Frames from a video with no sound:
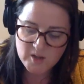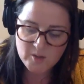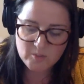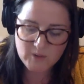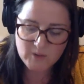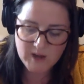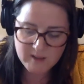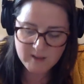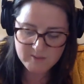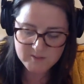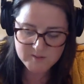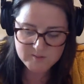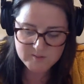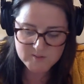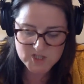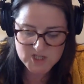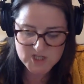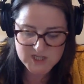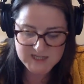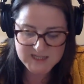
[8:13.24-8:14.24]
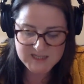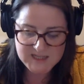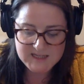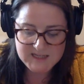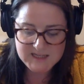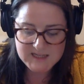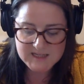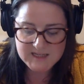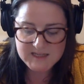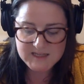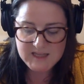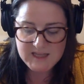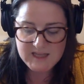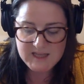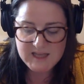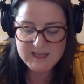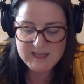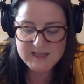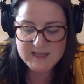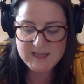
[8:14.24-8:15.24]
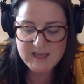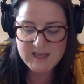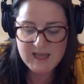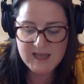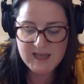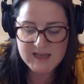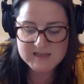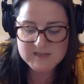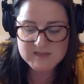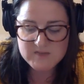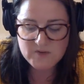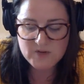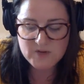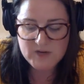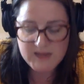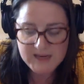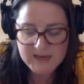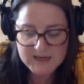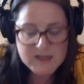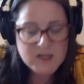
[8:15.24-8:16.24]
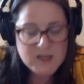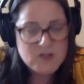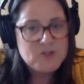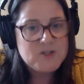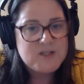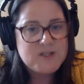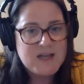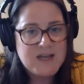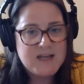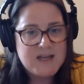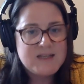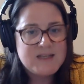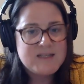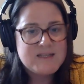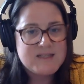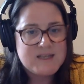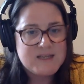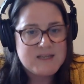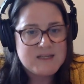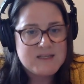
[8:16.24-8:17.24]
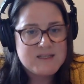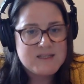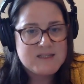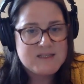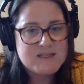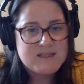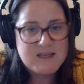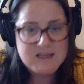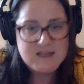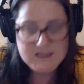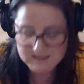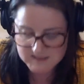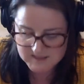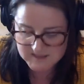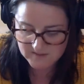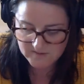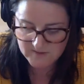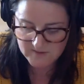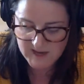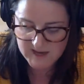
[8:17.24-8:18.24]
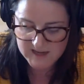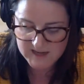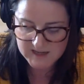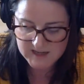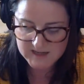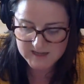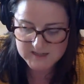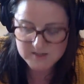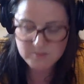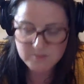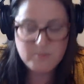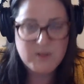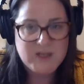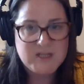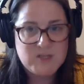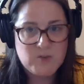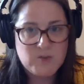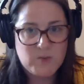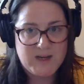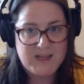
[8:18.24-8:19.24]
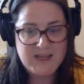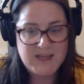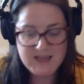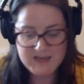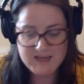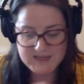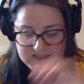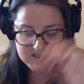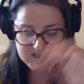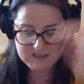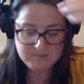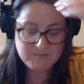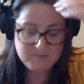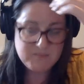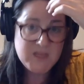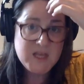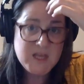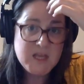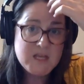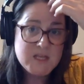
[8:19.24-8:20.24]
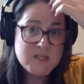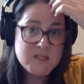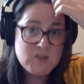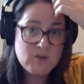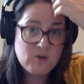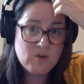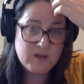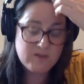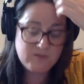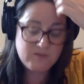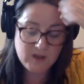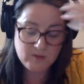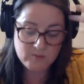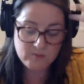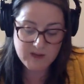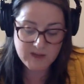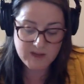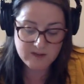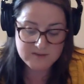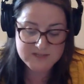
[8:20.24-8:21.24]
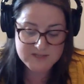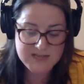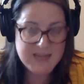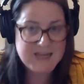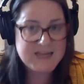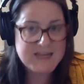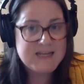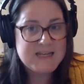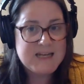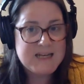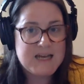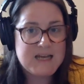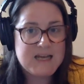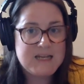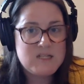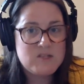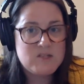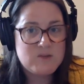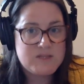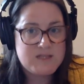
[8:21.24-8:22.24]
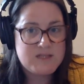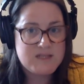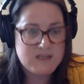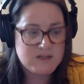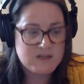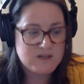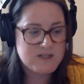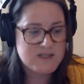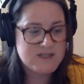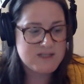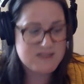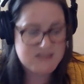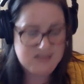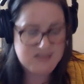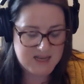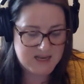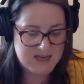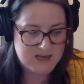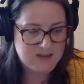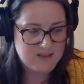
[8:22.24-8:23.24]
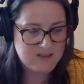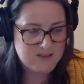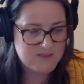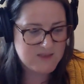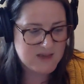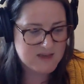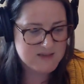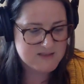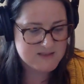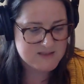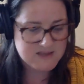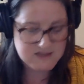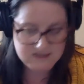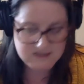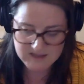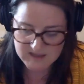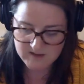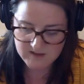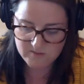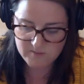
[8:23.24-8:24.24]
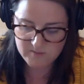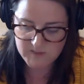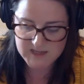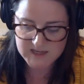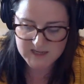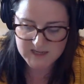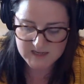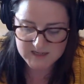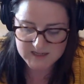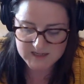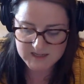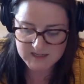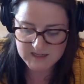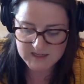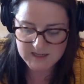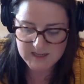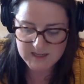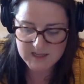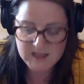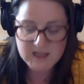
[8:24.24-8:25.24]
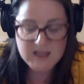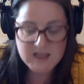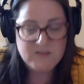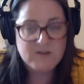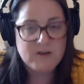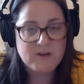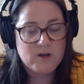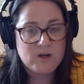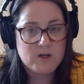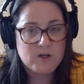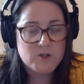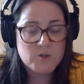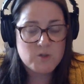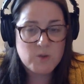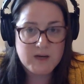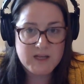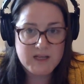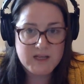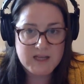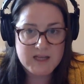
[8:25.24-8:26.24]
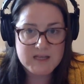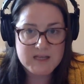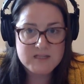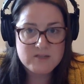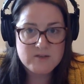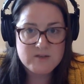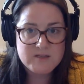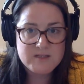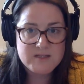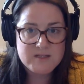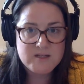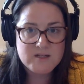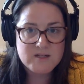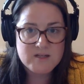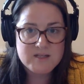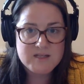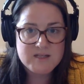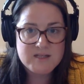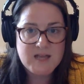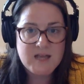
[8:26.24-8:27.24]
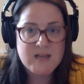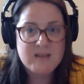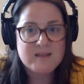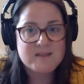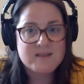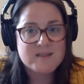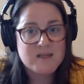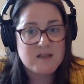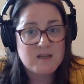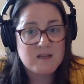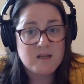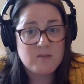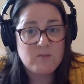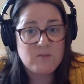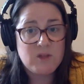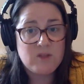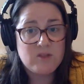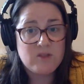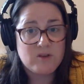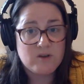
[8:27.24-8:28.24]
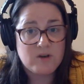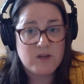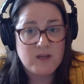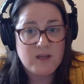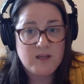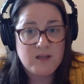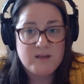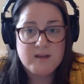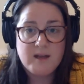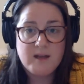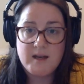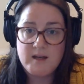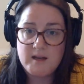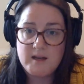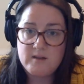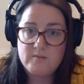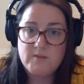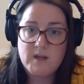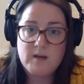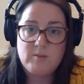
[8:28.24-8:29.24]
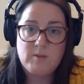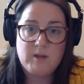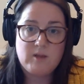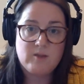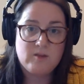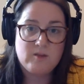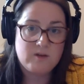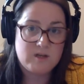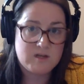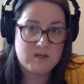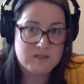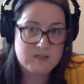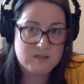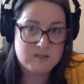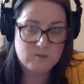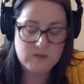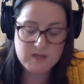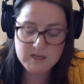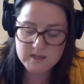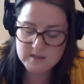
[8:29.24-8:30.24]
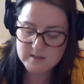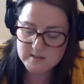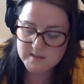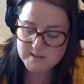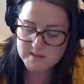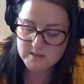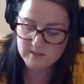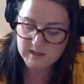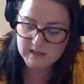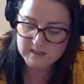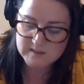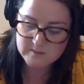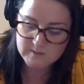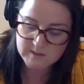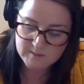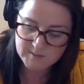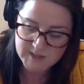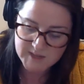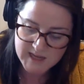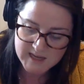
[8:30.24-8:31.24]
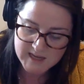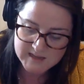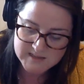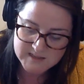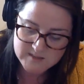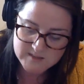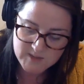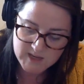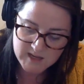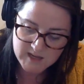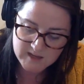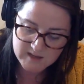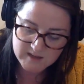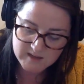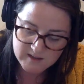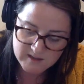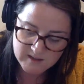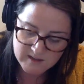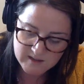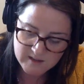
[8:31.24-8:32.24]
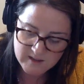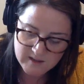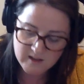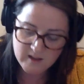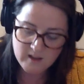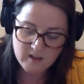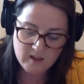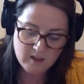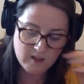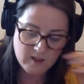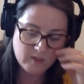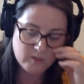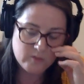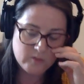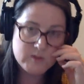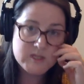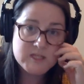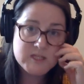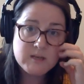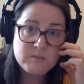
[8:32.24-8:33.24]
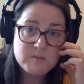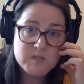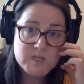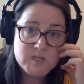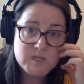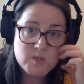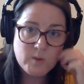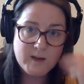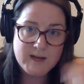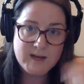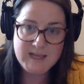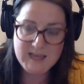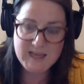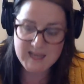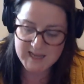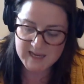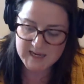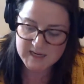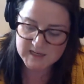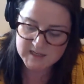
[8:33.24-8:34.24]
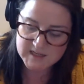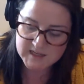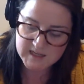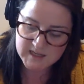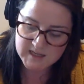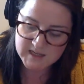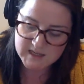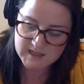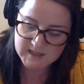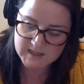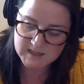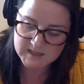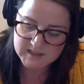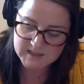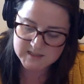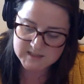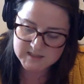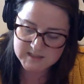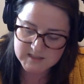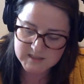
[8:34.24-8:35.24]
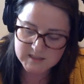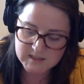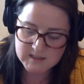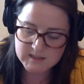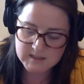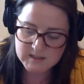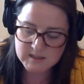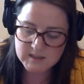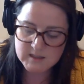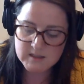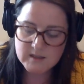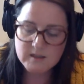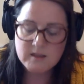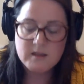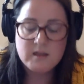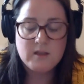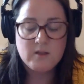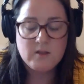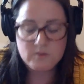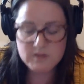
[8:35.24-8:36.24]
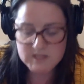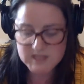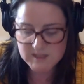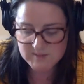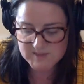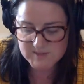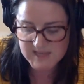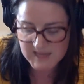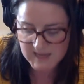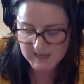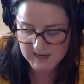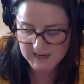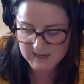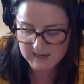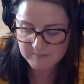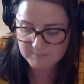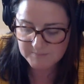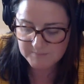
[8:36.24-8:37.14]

Problem G asks for 896 divided by 28. So if I round 89 to its nearest 10, that's going to give me 90. If I round 28 to its nearest 10, that's going to give me 30. 90 divided by 30 is 3, so that's what I'm going to estimate. 3 times 28 is, 3 times 8